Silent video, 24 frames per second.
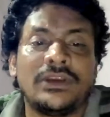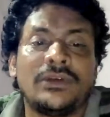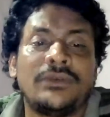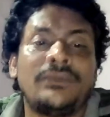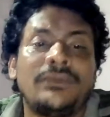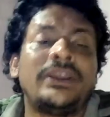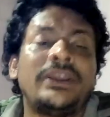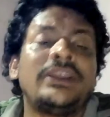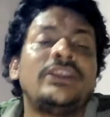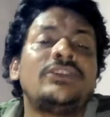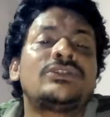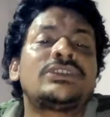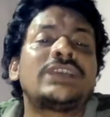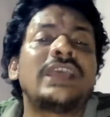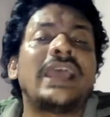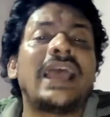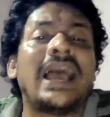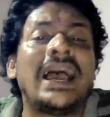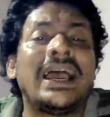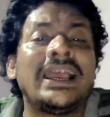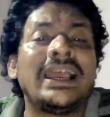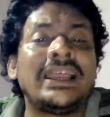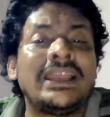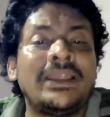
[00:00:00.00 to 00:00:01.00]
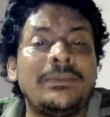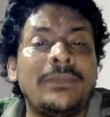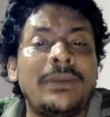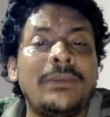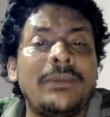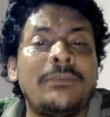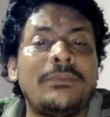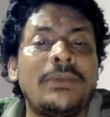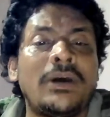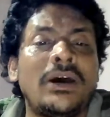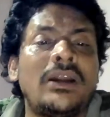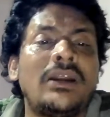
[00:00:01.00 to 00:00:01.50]
When you say, I
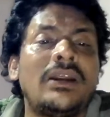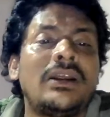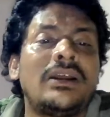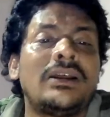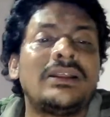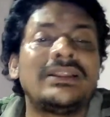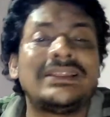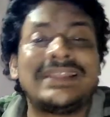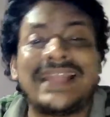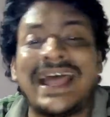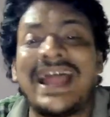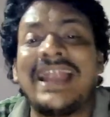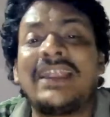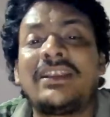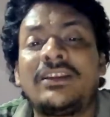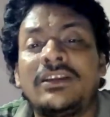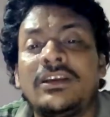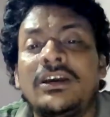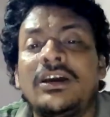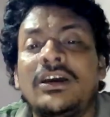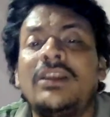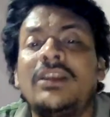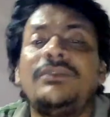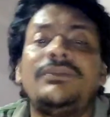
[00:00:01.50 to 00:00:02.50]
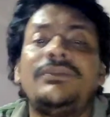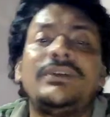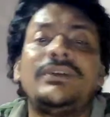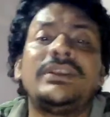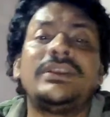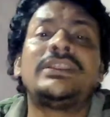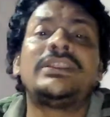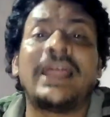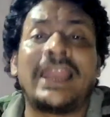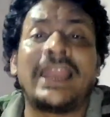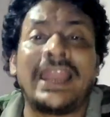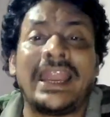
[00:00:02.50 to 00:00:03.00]
remember that girl with
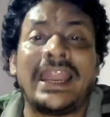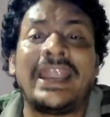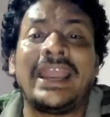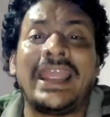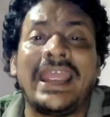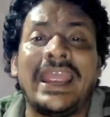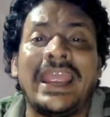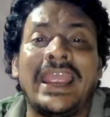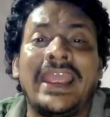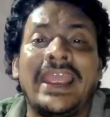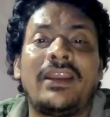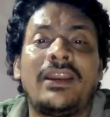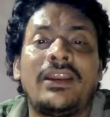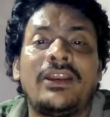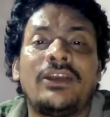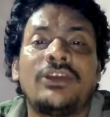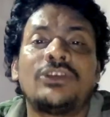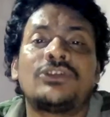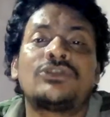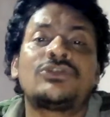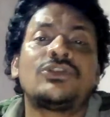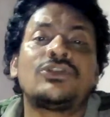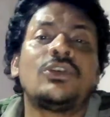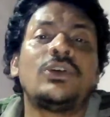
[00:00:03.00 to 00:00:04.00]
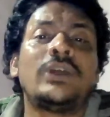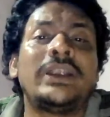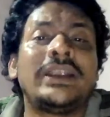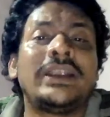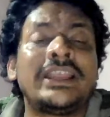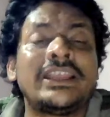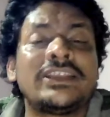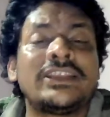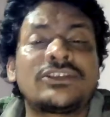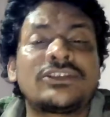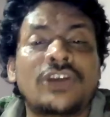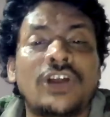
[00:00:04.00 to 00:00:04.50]
the red hair, so it
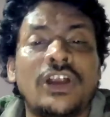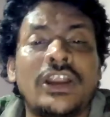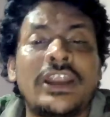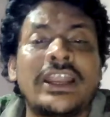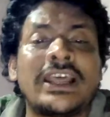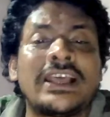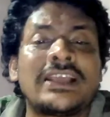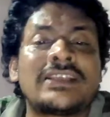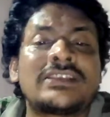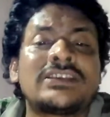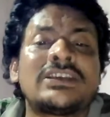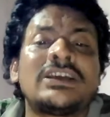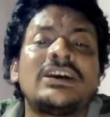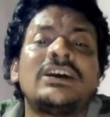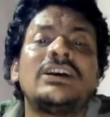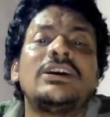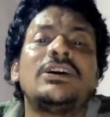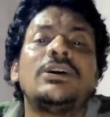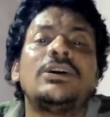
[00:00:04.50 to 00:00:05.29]
is called as a